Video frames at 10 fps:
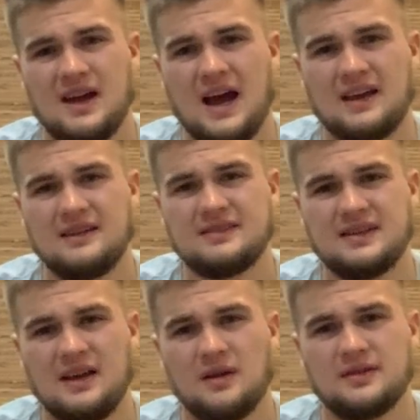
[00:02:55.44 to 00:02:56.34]
I could just
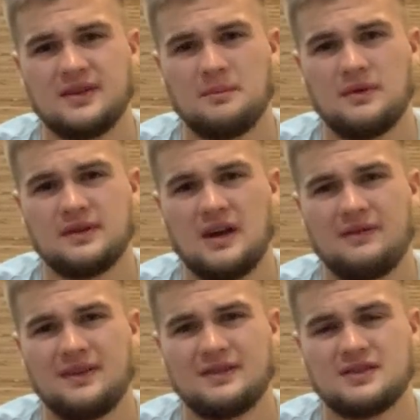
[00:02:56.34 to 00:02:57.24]
tell something was
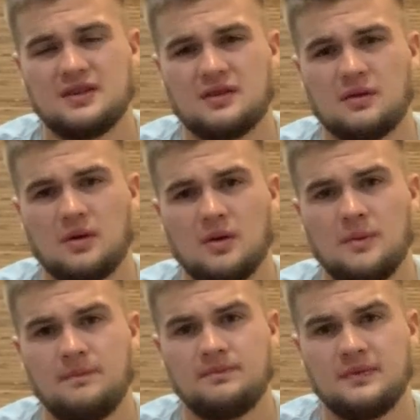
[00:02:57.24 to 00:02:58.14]
off of this
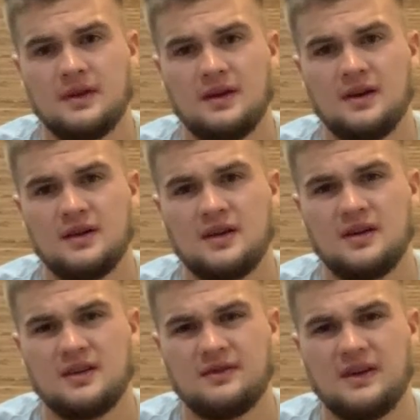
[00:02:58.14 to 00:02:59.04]
girl.
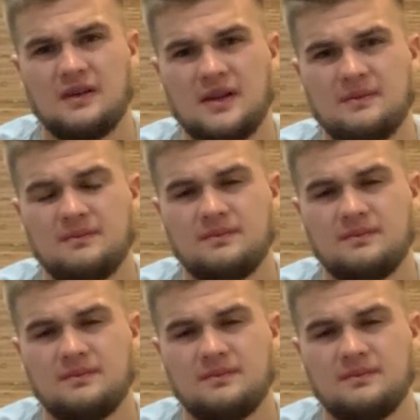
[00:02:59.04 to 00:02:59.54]
Very,